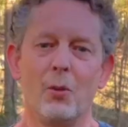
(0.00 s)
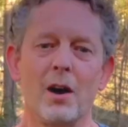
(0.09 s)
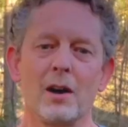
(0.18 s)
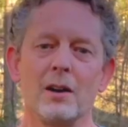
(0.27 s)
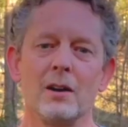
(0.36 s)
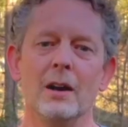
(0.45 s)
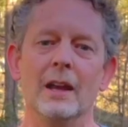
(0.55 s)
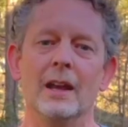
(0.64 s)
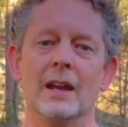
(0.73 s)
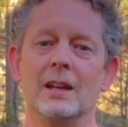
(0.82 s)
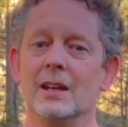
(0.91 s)
water.
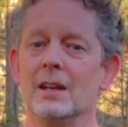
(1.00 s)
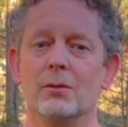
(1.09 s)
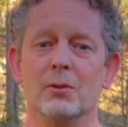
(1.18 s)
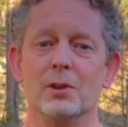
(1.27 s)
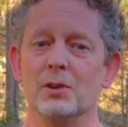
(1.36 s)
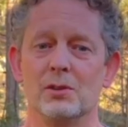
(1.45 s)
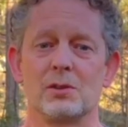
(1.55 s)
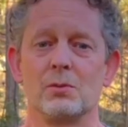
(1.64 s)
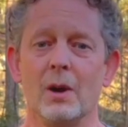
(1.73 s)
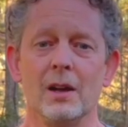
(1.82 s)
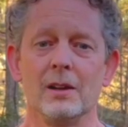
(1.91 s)
It can even reduce
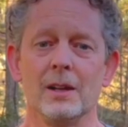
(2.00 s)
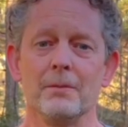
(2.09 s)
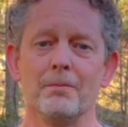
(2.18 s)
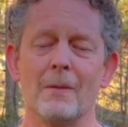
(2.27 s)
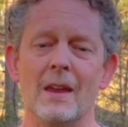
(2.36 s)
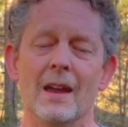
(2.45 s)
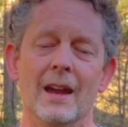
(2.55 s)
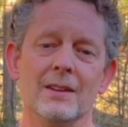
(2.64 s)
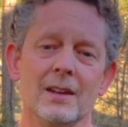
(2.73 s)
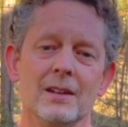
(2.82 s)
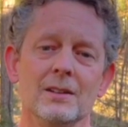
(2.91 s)
swelling.
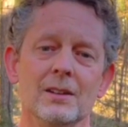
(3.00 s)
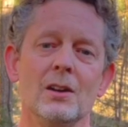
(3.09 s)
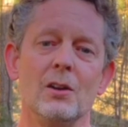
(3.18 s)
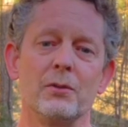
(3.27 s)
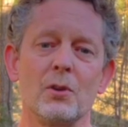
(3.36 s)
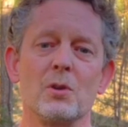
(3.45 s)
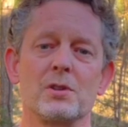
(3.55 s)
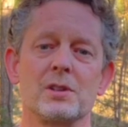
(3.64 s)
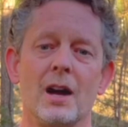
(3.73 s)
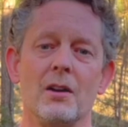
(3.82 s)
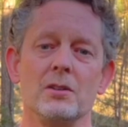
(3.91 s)
And then, you know, of
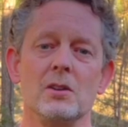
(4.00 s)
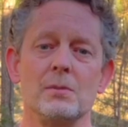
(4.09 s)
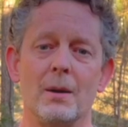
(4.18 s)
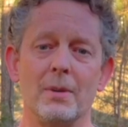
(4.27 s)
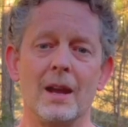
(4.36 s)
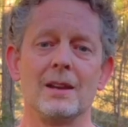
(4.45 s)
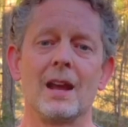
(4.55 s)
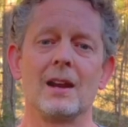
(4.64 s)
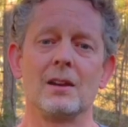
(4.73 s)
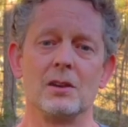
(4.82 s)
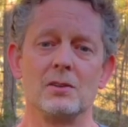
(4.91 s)
course, I'll use my
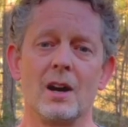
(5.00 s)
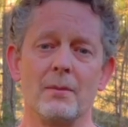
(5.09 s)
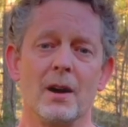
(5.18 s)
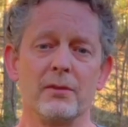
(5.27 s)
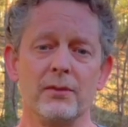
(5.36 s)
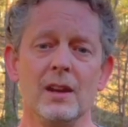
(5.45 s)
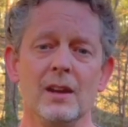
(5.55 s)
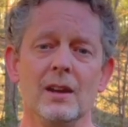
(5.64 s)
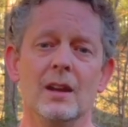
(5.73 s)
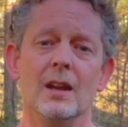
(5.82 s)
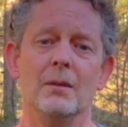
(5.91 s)
bandana to dry my
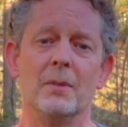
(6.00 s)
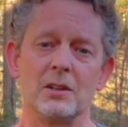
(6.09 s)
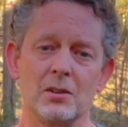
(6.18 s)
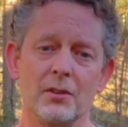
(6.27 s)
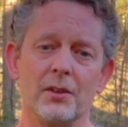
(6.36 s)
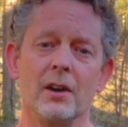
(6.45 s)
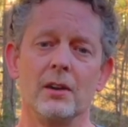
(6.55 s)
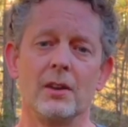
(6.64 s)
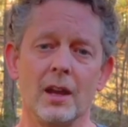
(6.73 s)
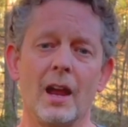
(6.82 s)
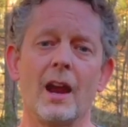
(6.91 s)
feet, make sure
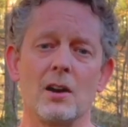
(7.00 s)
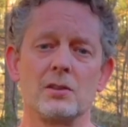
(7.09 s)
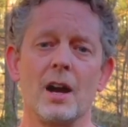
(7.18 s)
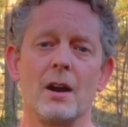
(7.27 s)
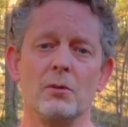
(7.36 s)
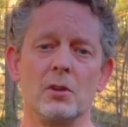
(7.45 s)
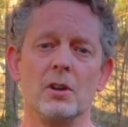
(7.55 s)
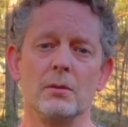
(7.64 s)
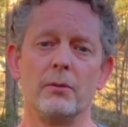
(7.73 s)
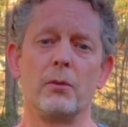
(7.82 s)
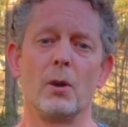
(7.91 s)
they air dry real
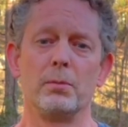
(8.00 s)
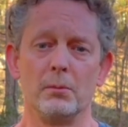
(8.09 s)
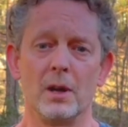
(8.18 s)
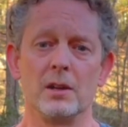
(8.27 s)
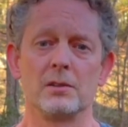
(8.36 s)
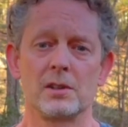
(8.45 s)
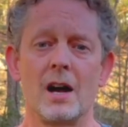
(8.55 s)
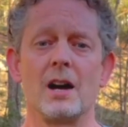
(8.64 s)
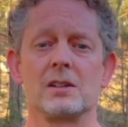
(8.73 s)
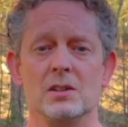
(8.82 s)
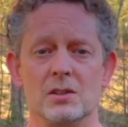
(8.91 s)
good before I put my
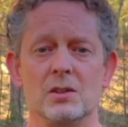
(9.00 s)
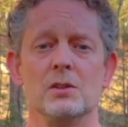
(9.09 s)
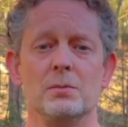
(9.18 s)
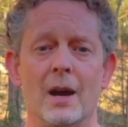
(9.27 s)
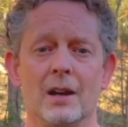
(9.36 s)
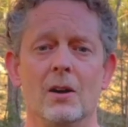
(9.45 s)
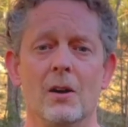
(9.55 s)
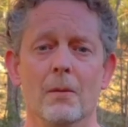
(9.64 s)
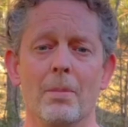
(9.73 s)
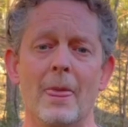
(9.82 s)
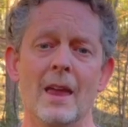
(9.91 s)
socks and shoes back
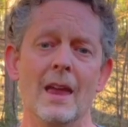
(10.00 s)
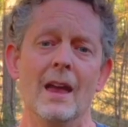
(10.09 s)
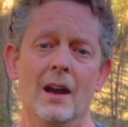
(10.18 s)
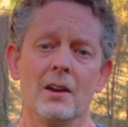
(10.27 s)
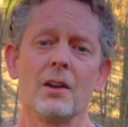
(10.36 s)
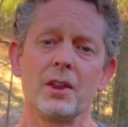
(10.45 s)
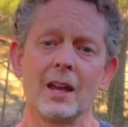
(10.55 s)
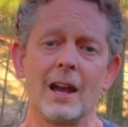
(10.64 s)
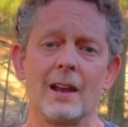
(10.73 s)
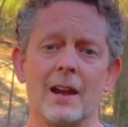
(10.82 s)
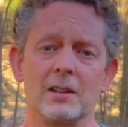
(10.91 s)
on. Another thing
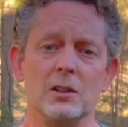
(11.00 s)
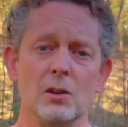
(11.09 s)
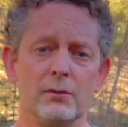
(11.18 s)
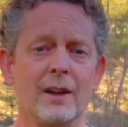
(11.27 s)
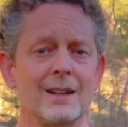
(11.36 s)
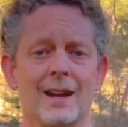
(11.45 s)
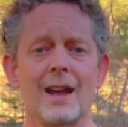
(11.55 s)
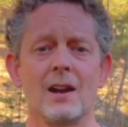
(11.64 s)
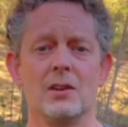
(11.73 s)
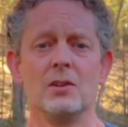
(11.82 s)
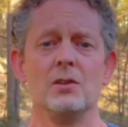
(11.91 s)
I like to do, in fact, I
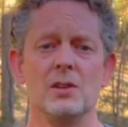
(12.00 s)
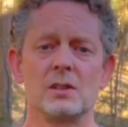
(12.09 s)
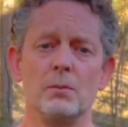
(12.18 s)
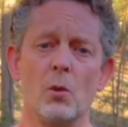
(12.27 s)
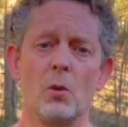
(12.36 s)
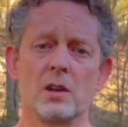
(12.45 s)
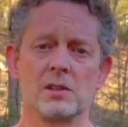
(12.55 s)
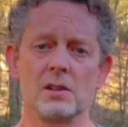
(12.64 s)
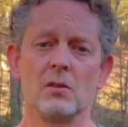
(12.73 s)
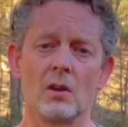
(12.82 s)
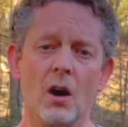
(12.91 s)
kind of do this more because
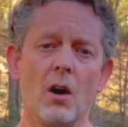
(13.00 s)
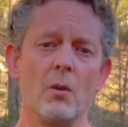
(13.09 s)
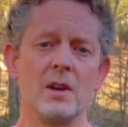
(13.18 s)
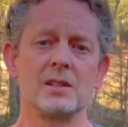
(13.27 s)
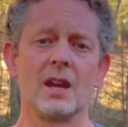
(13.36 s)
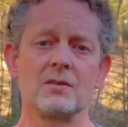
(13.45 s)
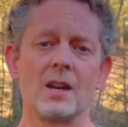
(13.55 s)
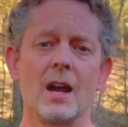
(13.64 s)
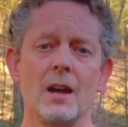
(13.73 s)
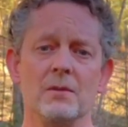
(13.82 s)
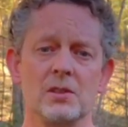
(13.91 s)
I don't always have
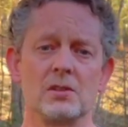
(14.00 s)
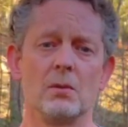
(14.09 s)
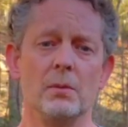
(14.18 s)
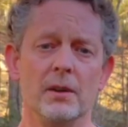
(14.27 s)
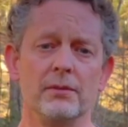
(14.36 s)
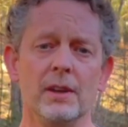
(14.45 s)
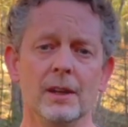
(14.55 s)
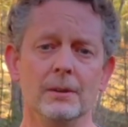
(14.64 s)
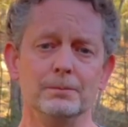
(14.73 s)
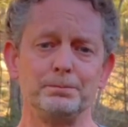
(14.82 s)
time to soak my feet,